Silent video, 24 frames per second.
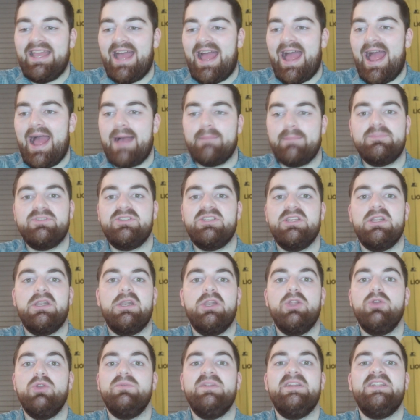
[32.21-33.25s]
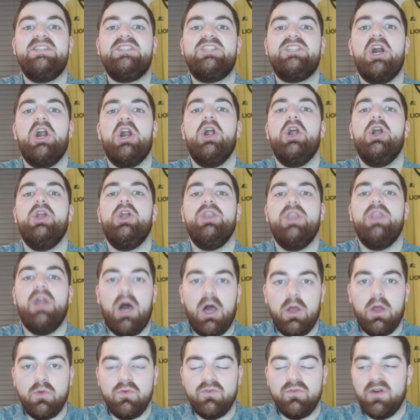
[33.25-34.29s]
absolutely turned
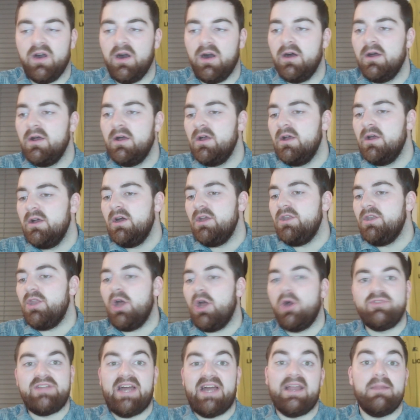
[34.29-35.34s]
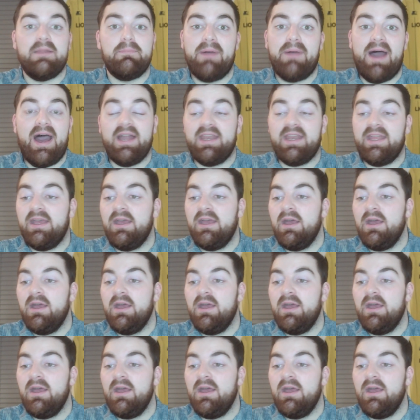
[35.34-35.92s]
over. No doubt about it.